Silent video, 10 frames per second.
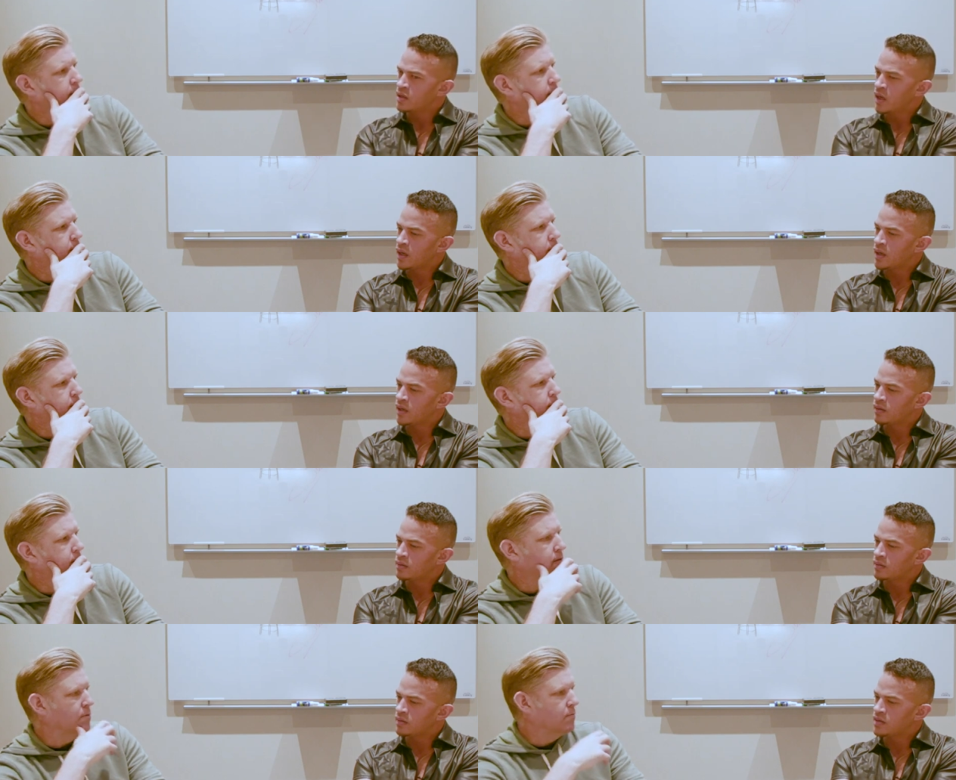Speaker 1: Yeah. Uh,
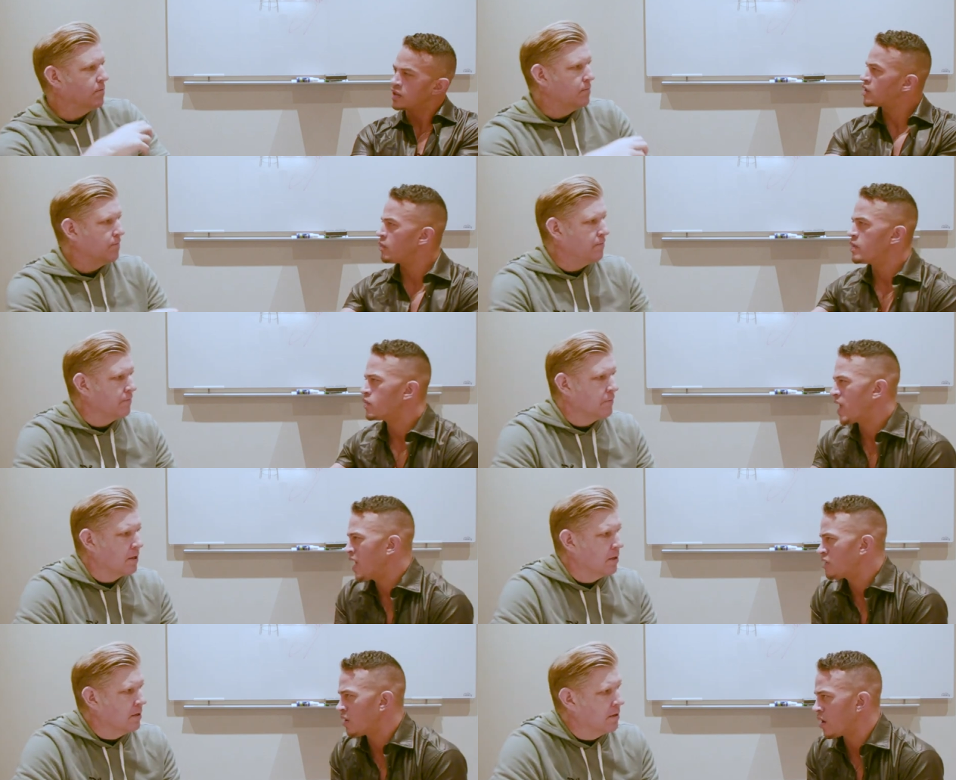since some people
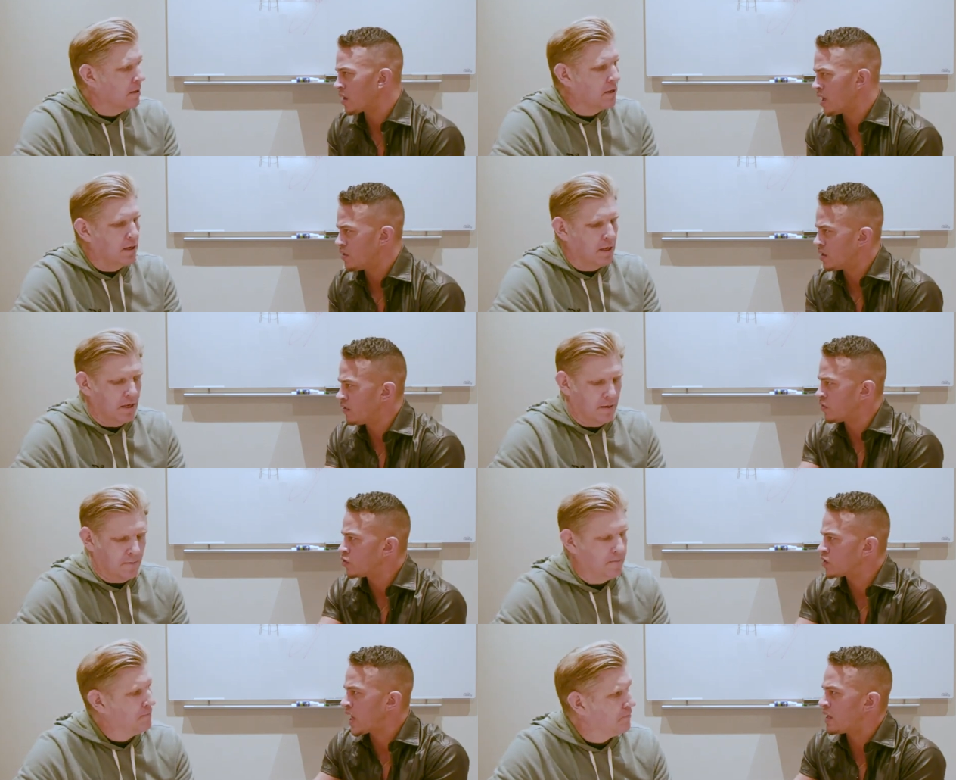can't talk, and then if
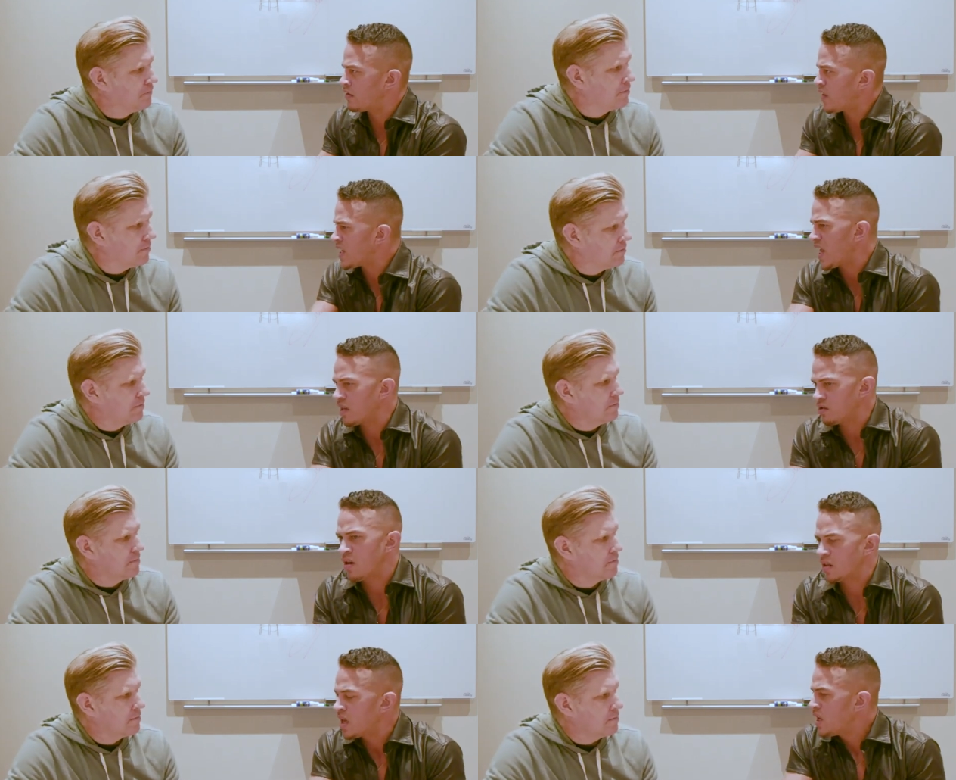those can't, if they can't
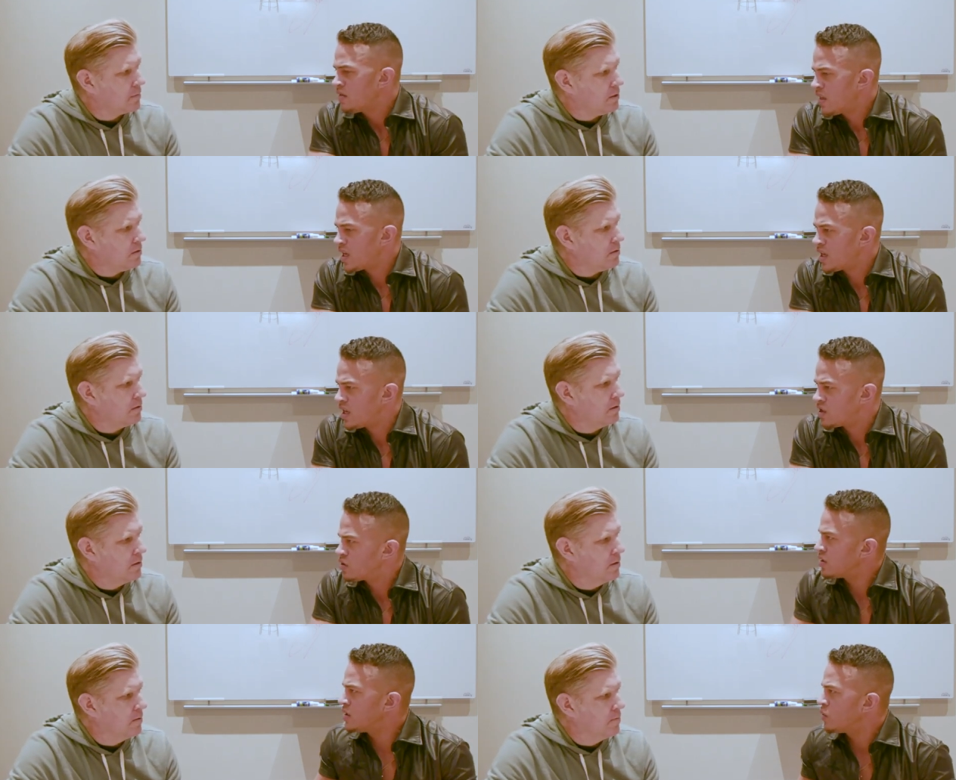talk, they get
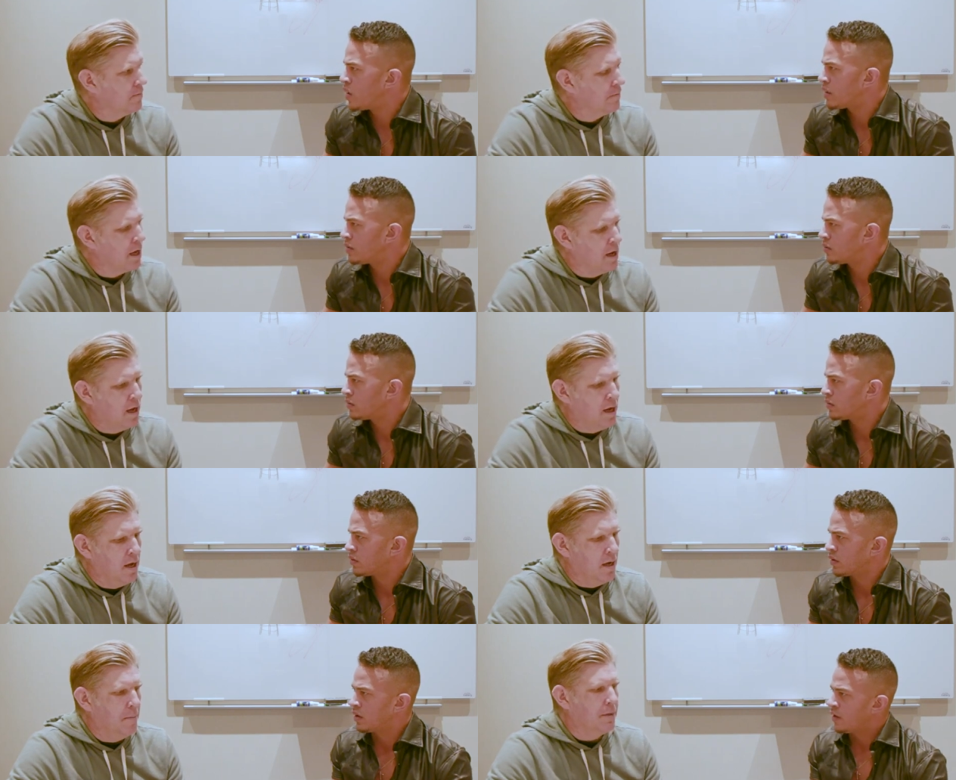injured, and then what?
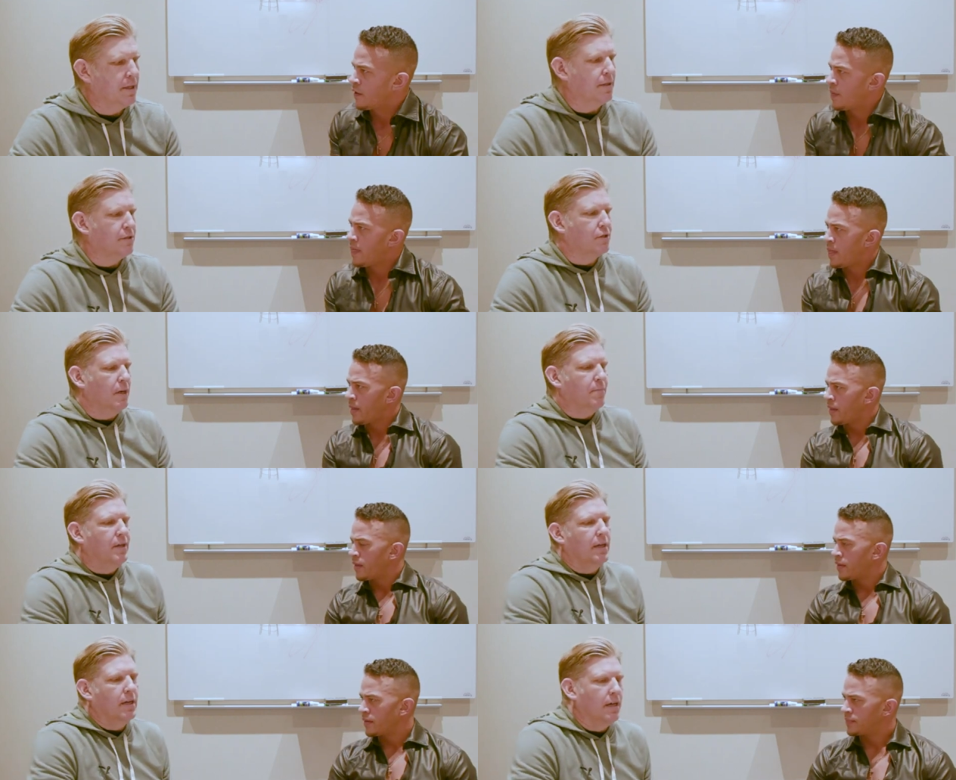
Speaker 2: But there's
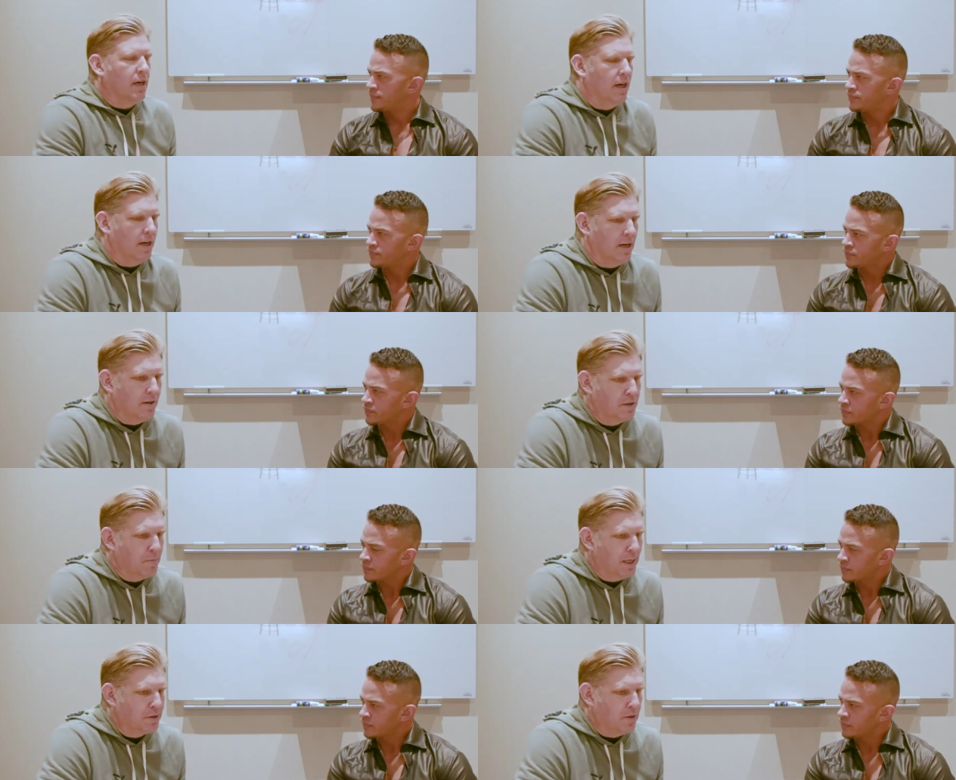something uh,
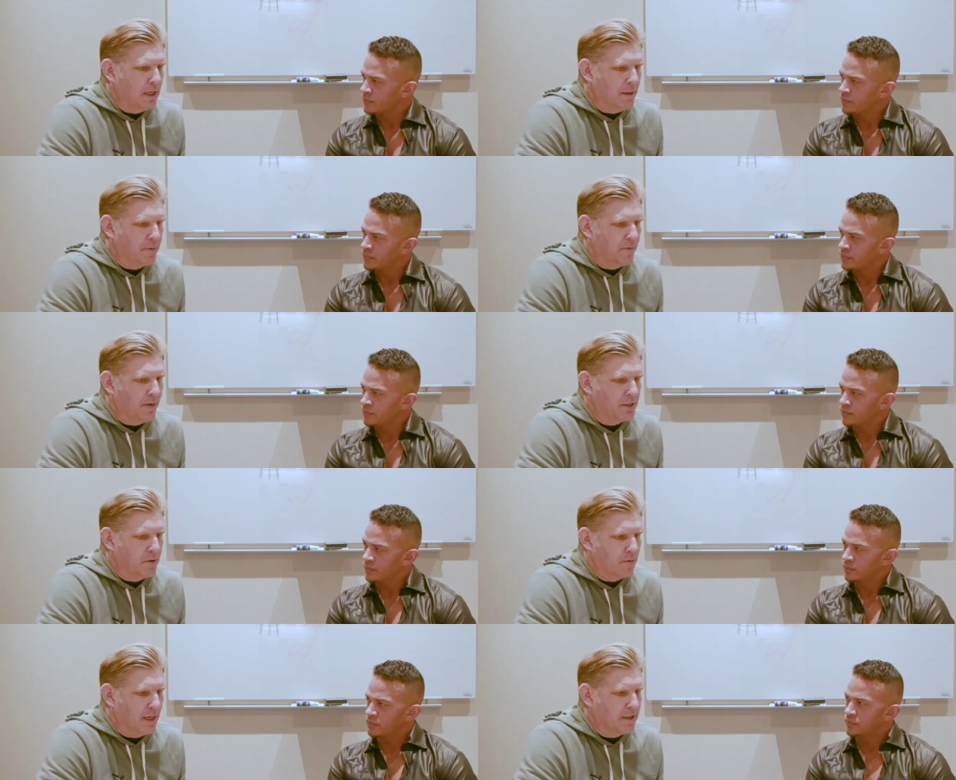special in
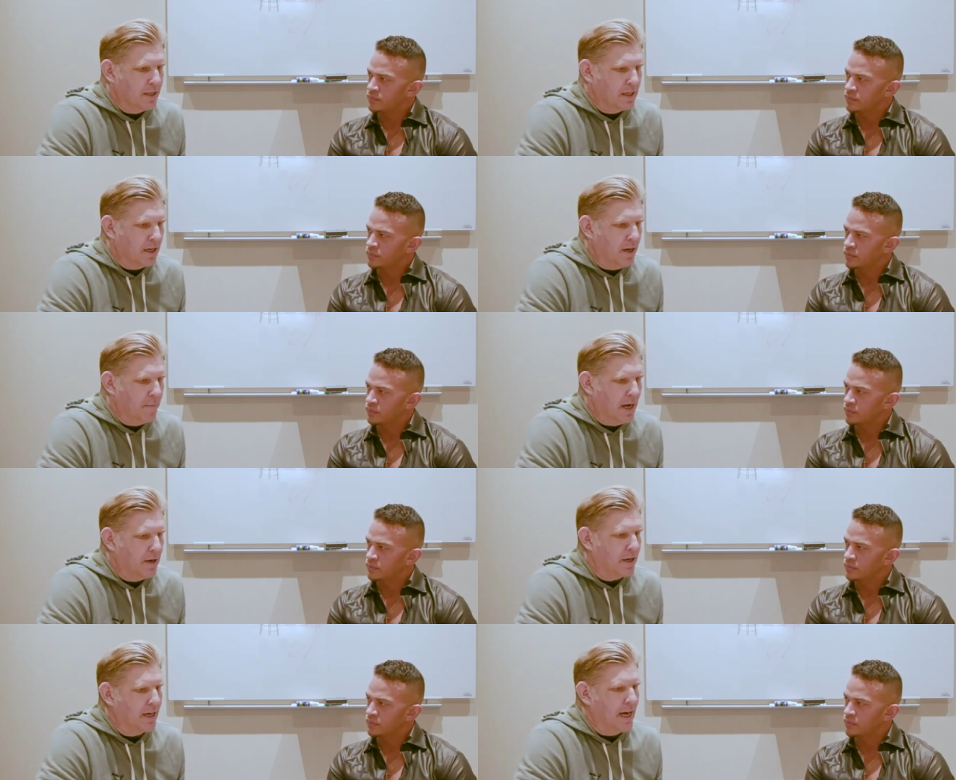professional wrestling
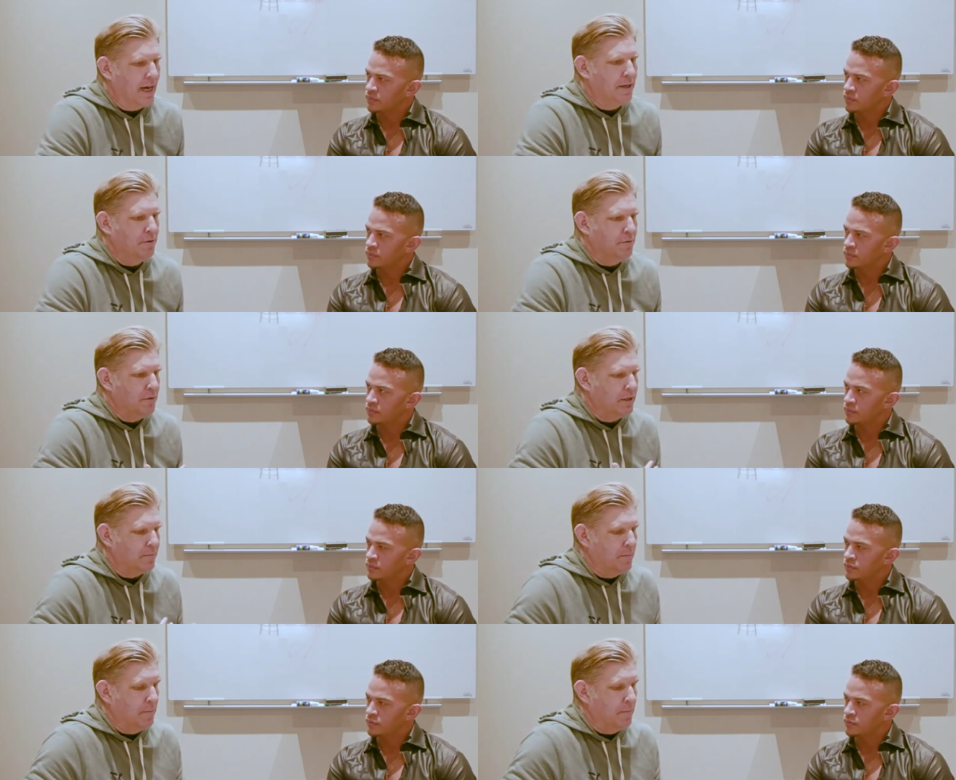about a guy who is